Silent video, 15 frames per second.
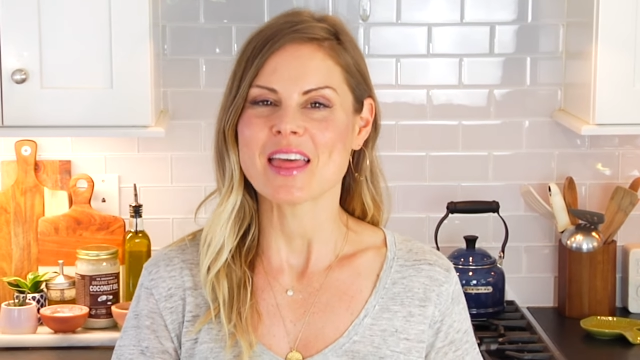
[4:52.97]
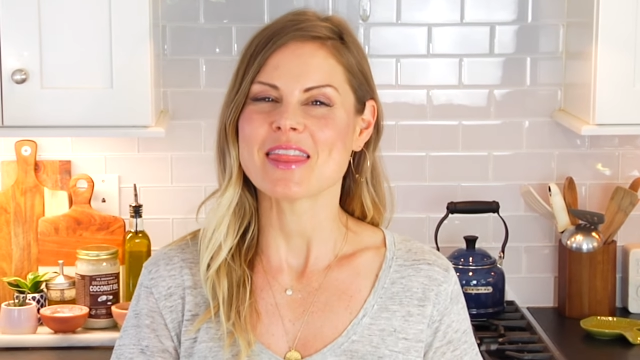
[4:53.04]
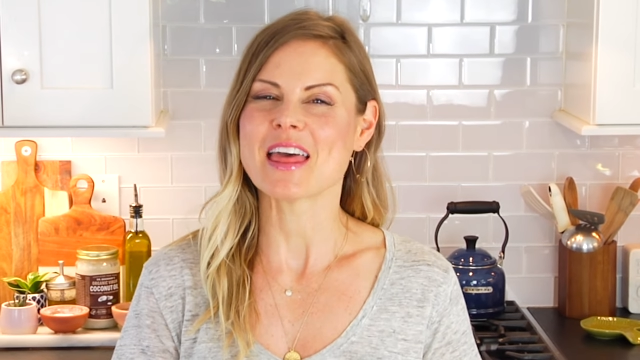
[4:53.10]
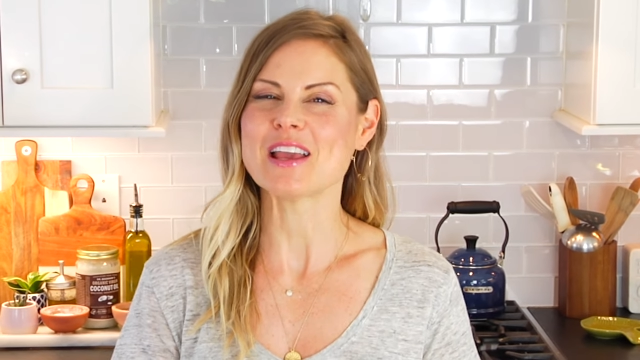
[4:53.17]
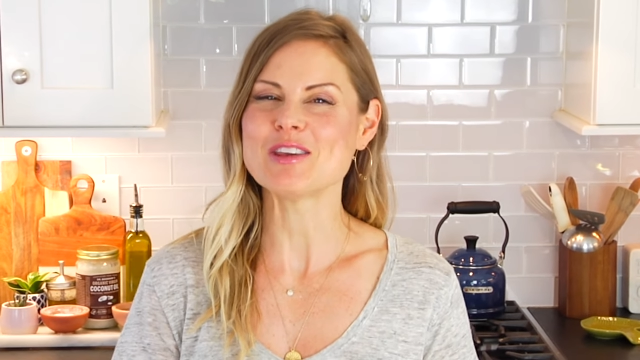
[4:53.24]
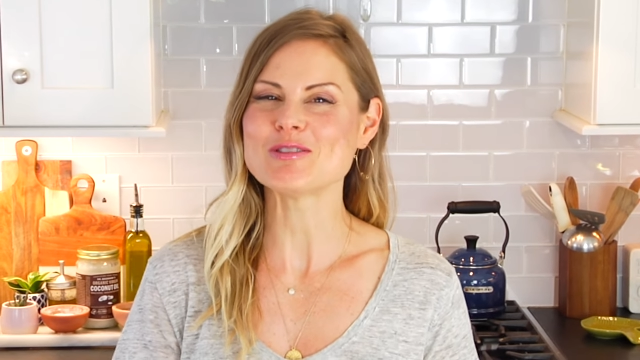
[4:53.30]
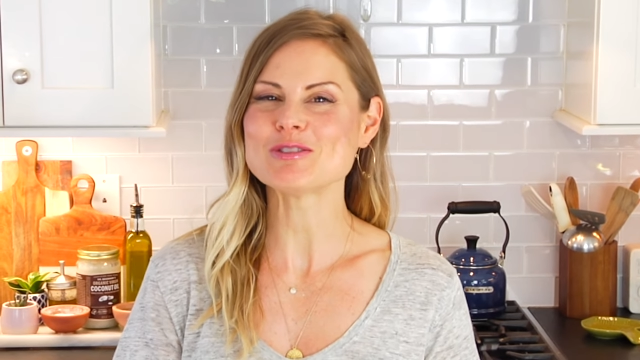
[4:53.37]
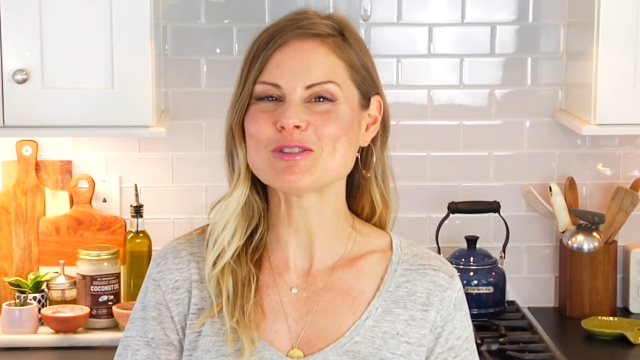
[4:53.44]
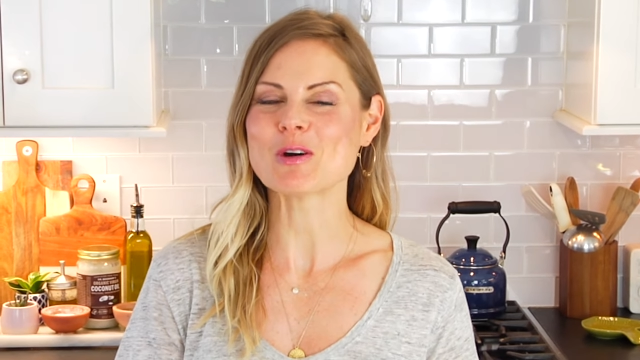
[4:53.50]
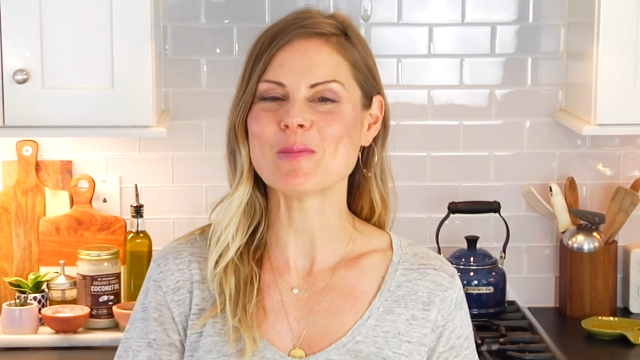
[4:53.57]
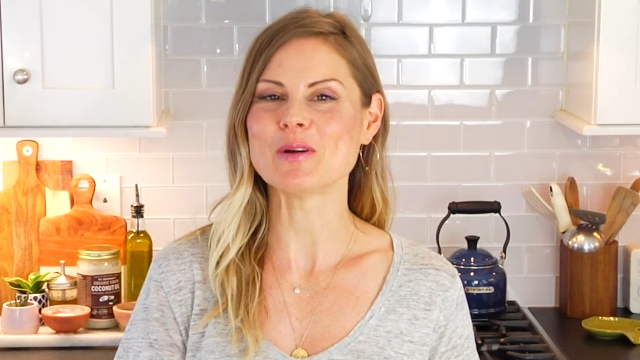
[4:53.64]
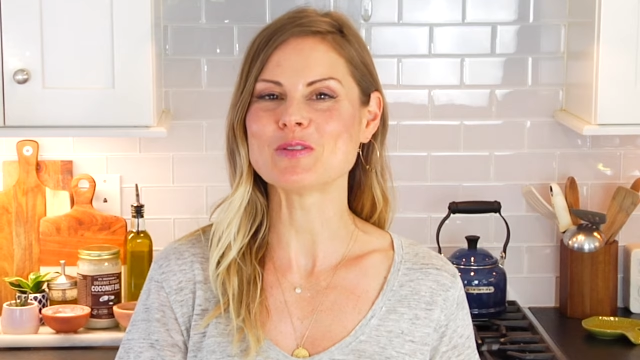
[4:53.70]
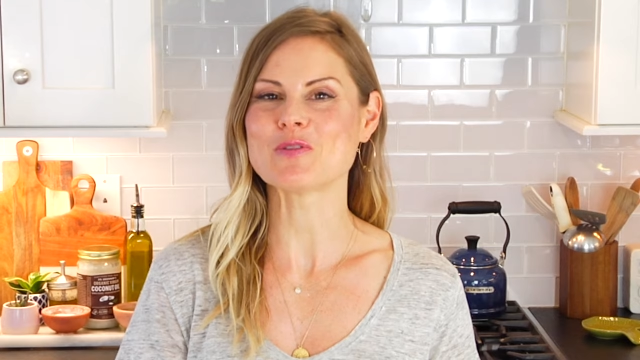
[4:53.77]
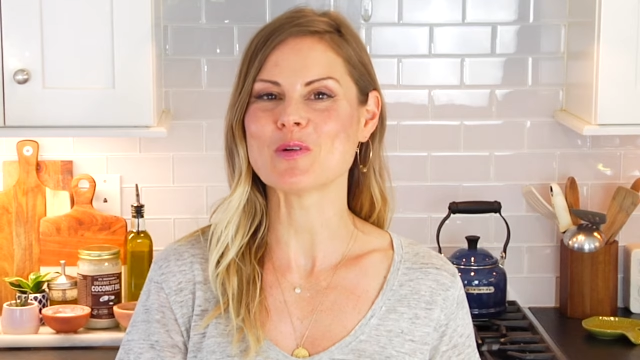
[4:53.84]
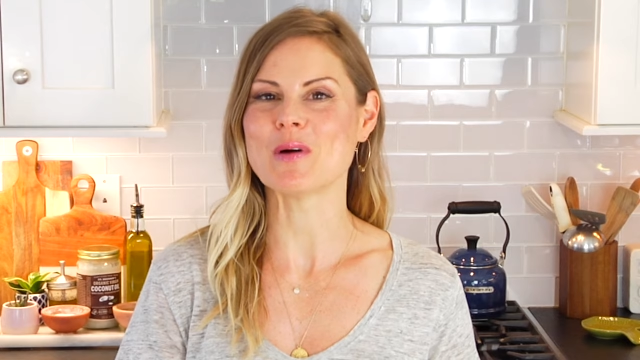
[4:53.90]
Thank you so
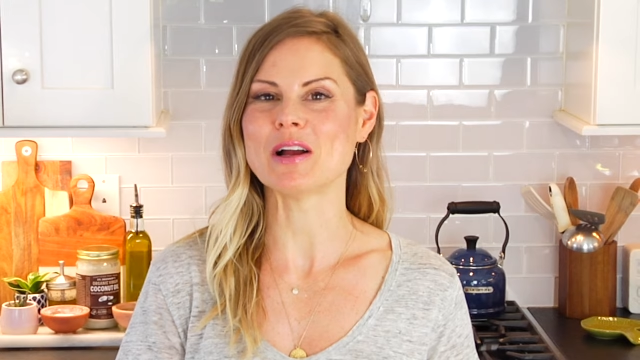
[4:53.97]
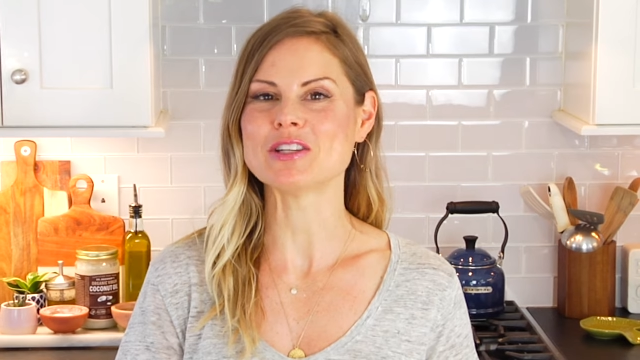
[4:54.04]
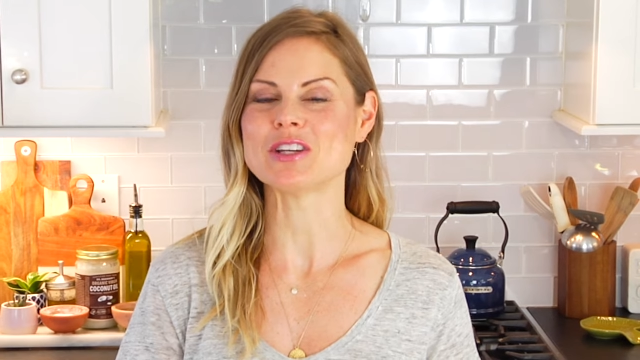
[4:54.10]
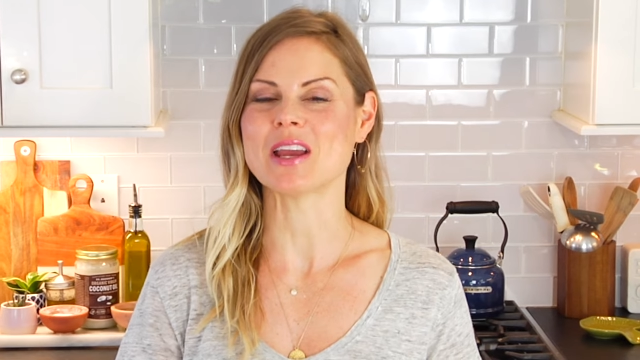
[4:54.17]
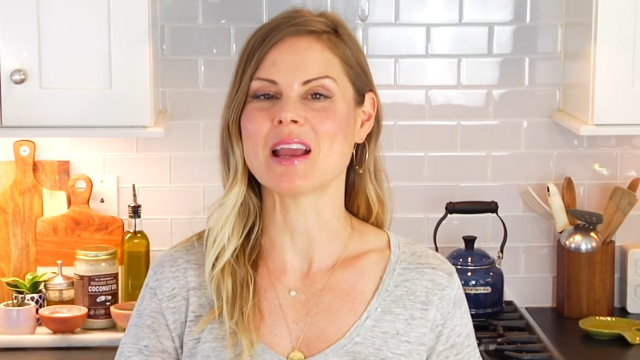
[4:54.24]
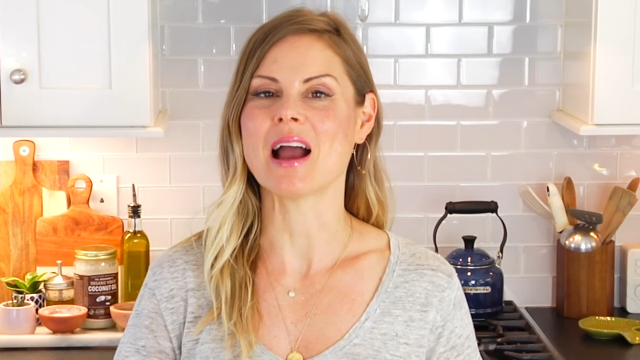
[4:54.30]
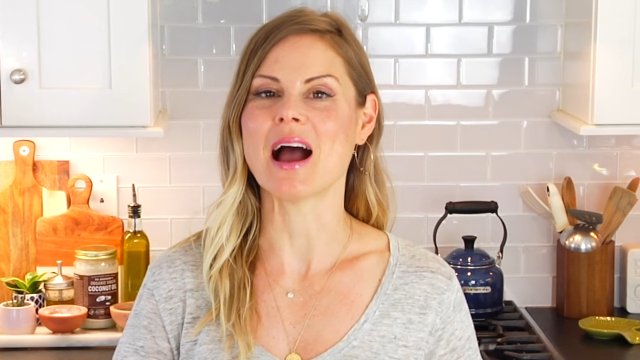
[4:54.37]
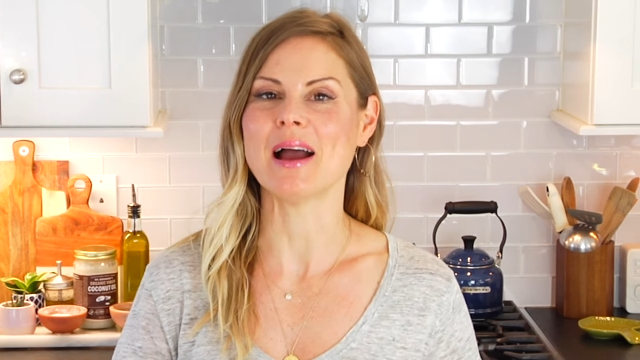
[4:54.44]
much for watching.